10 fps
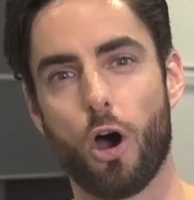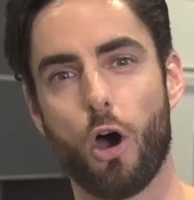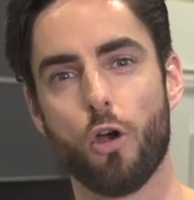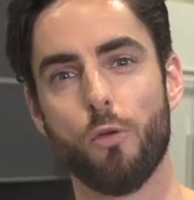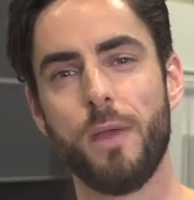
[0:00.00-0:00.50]

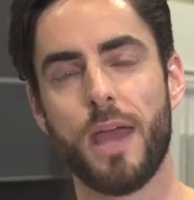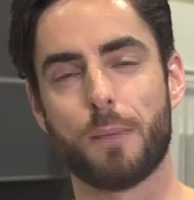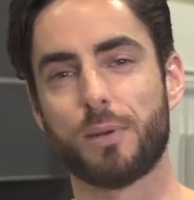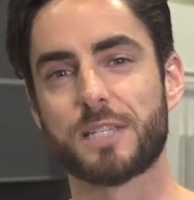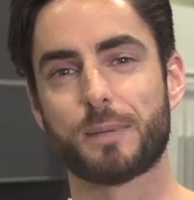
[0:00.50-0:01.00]
home
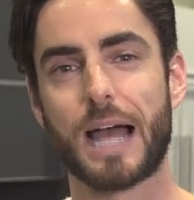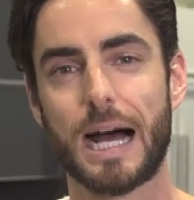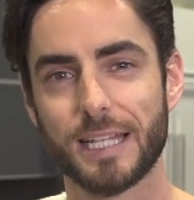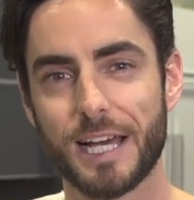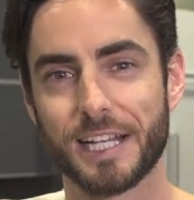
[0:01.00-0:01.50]
and bring some
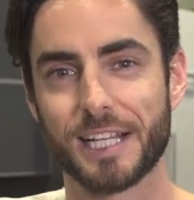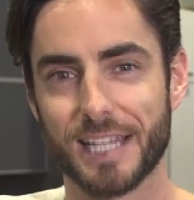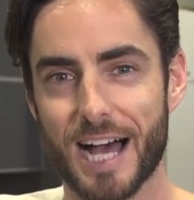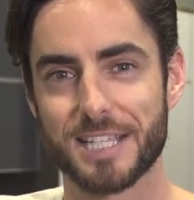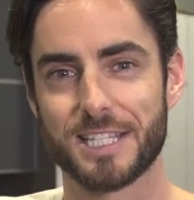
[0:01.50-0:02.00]
color and
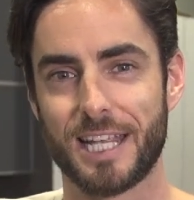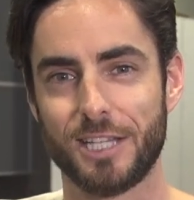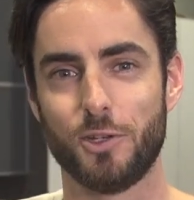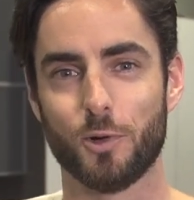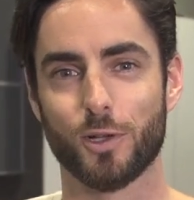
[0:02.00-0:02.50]
class
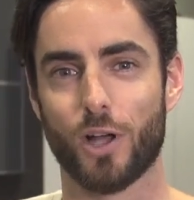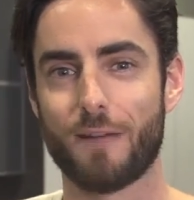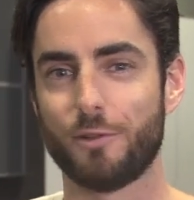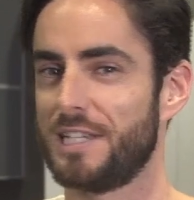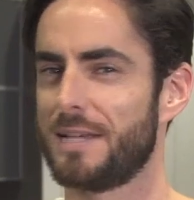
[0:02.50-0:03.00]
into your
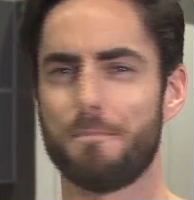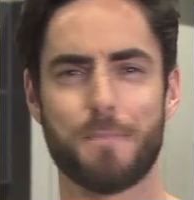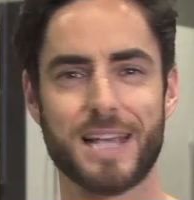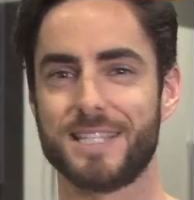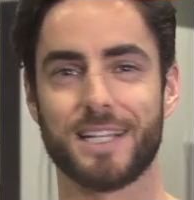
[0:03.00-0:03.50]
life with these
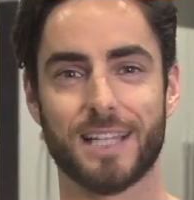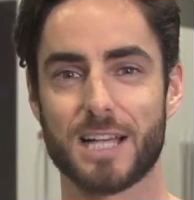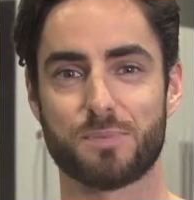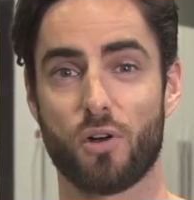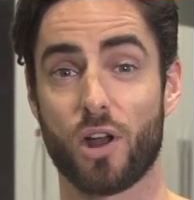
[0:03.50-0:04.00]
amazing
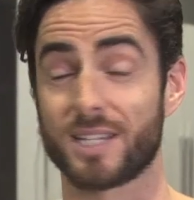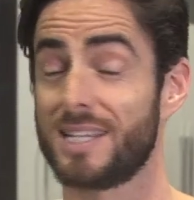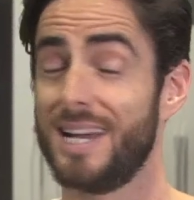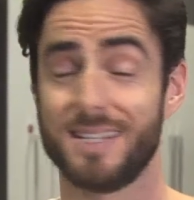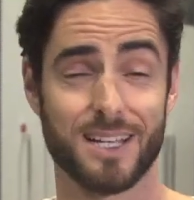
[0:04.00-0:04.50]
glass products.
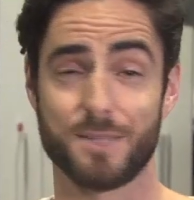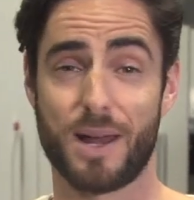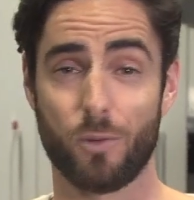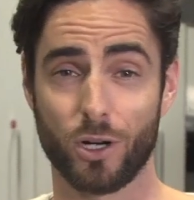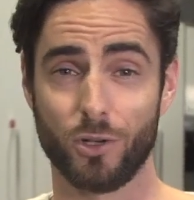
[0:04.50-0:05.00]
Doesn't
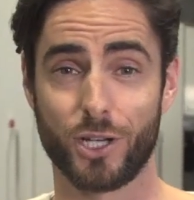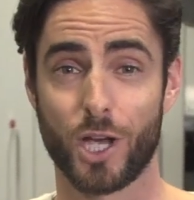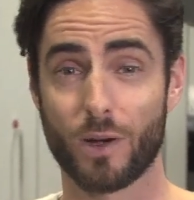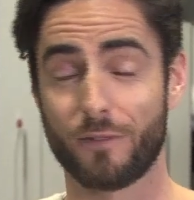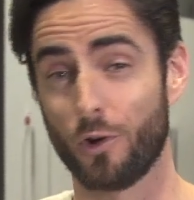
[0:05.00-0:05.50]
matter what look you're
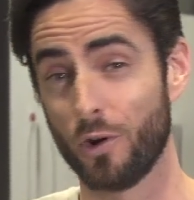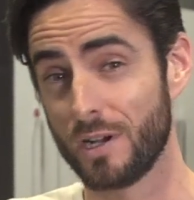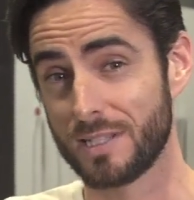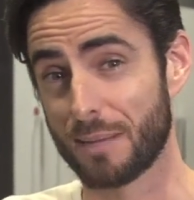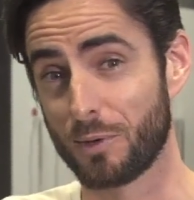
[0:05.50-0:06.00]
going for,
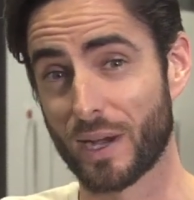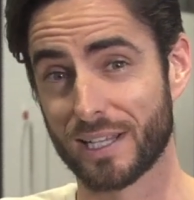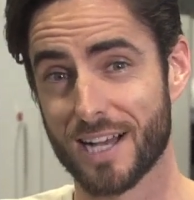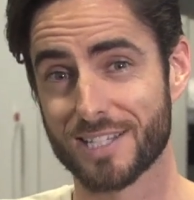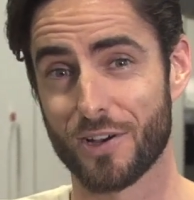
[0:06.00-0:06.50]
WA
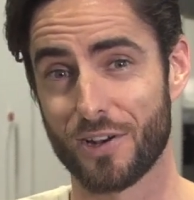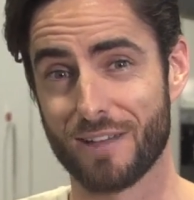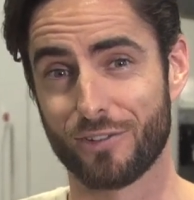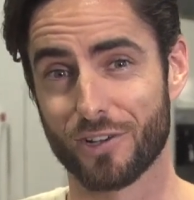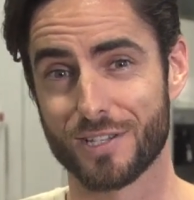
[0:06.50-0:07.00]
Glasskote
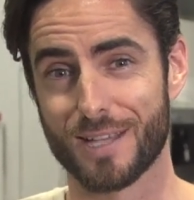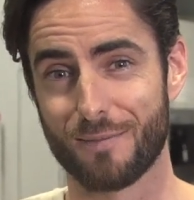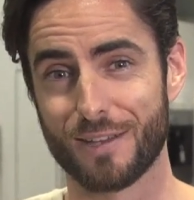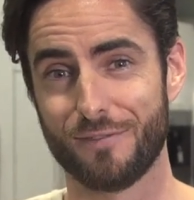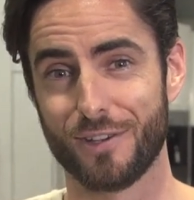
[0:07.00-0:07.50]
have got
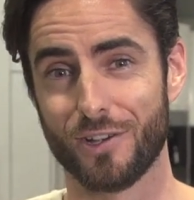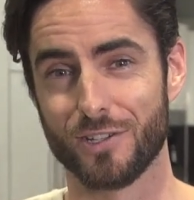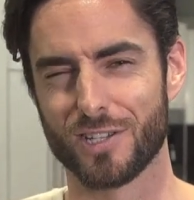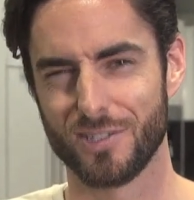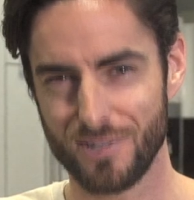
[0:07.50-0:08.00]
something for you.
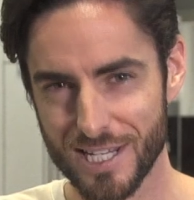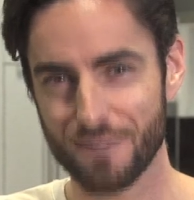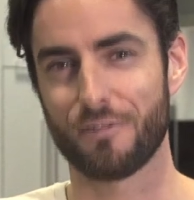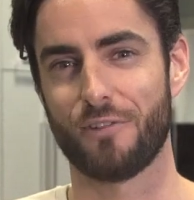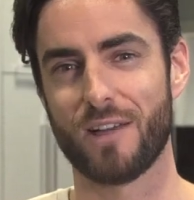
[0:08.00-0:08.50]
So do
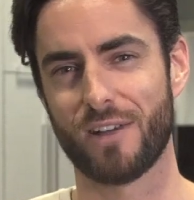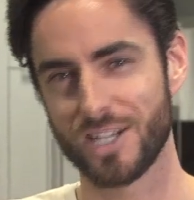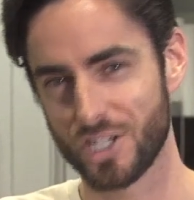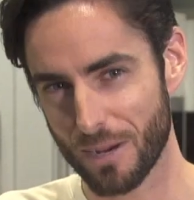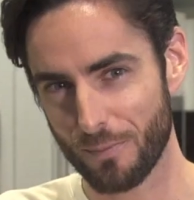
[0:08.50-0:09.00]
yourself a favor,
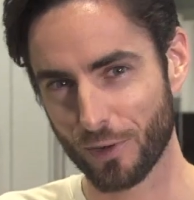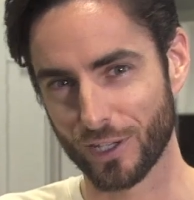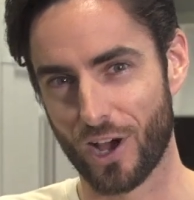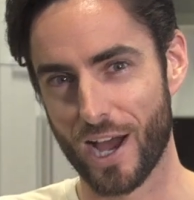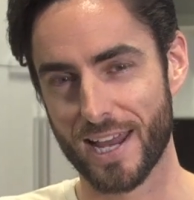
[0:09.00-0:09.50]
jump
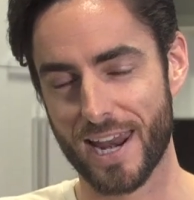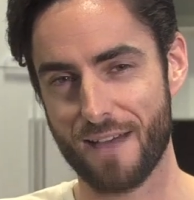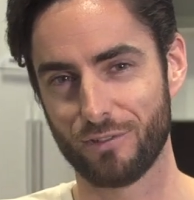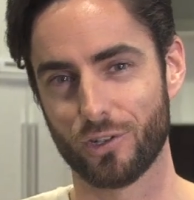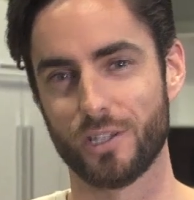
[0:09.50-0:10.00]
online and
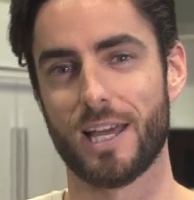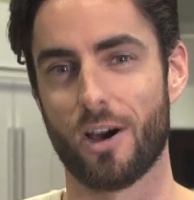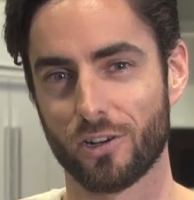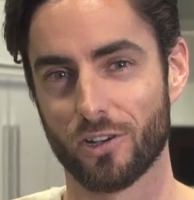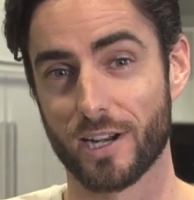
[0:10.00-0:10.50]
have a look at their
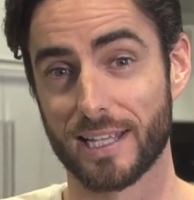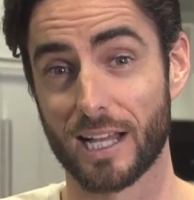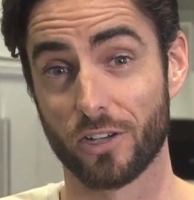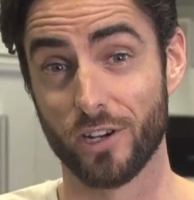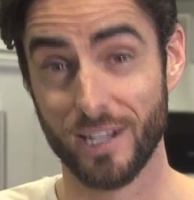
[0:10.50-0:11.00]
online
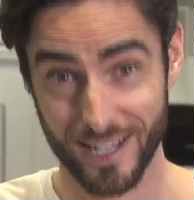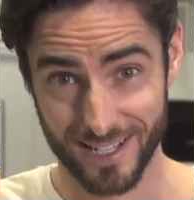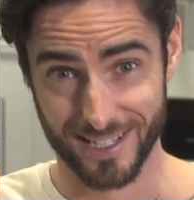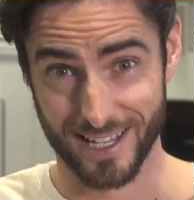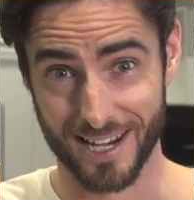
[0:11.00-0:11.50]
gallery
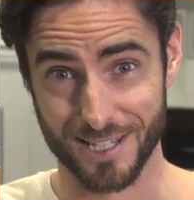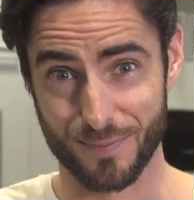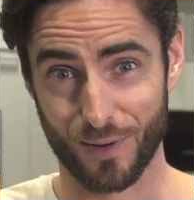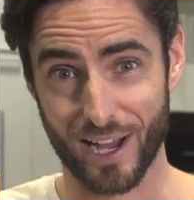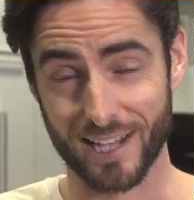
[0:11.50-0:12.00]
to get
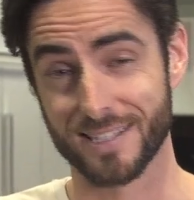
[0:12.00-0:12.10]
inspired.